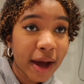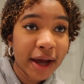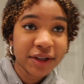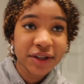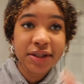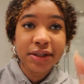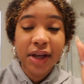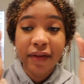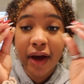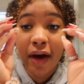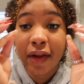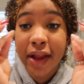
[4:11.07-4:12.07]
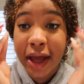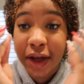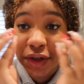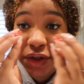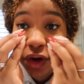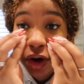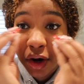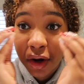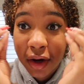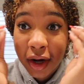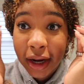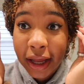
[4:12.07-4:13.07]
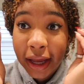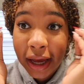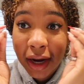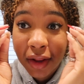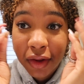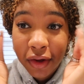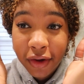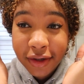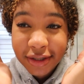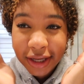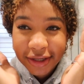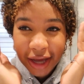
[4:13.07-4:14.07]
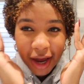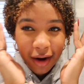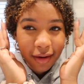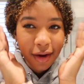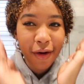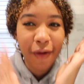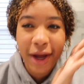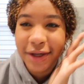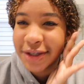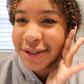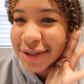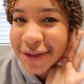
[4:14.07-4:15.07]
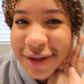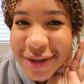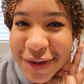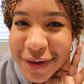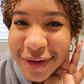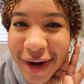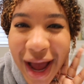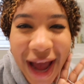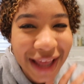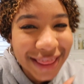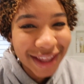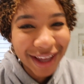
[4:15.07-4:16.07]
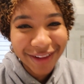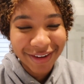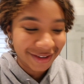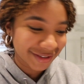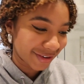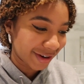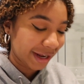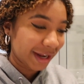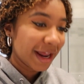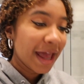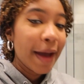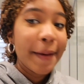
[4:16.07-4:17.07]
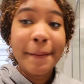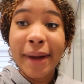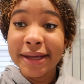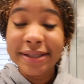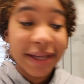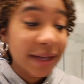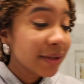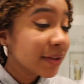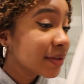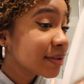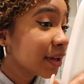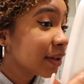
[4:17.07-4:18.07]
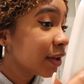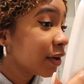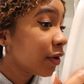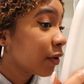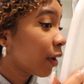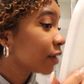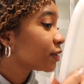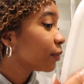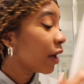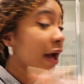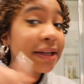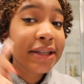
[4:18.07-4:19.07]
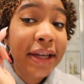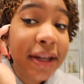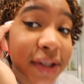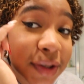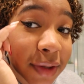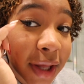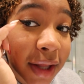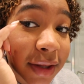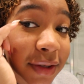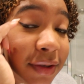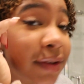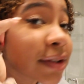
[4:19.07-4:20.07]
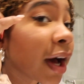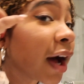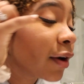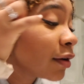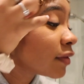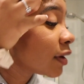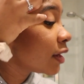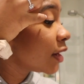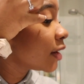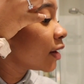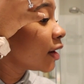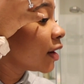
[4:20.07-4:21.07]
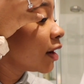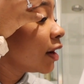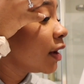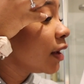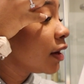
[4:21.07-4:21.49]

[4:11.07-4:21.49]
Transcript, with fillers: I just love how like dark it kind of looks. It, I don't know, it just looks, I think it looks great. My skill's a little questionable. I did do like a little dot over here.